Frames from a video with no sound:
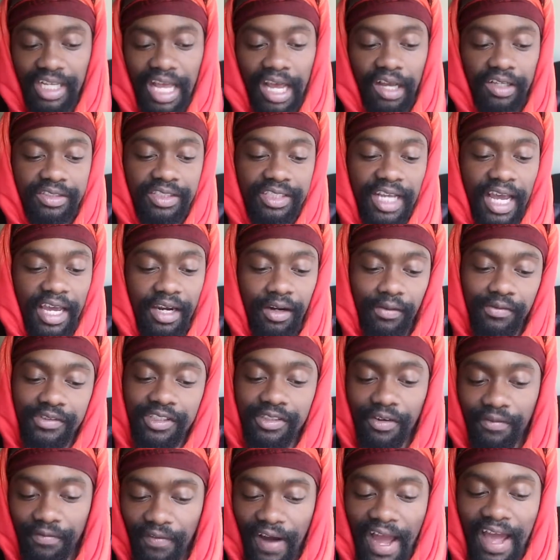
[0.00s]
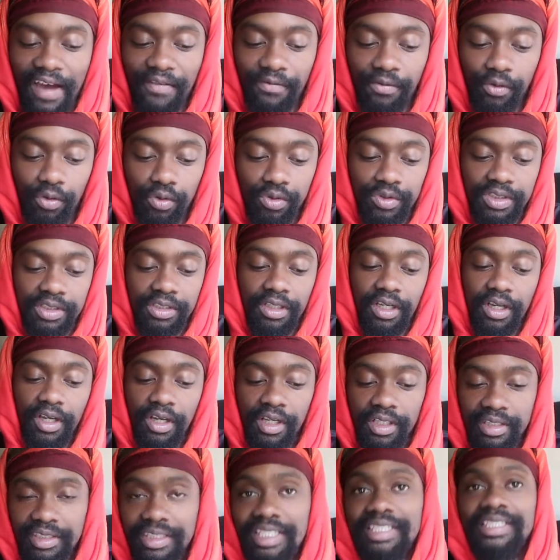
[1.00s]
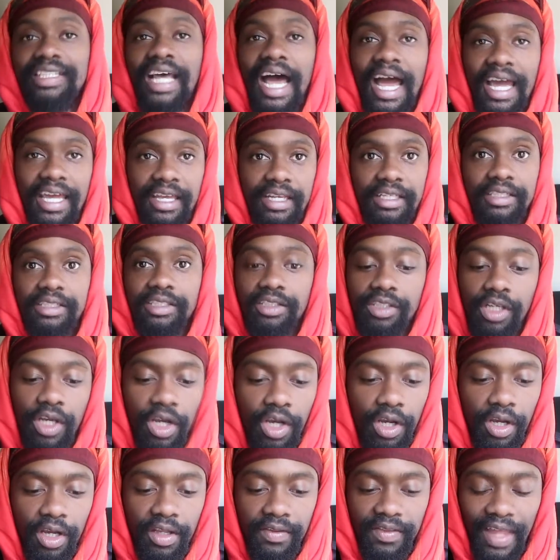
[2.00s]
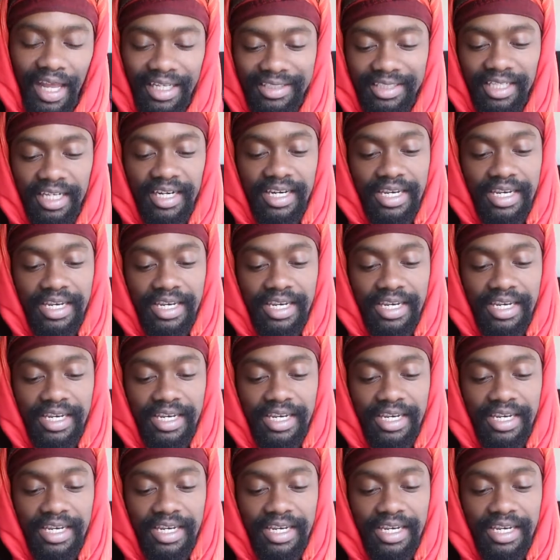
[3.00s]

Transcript: outside of survival desires, that's a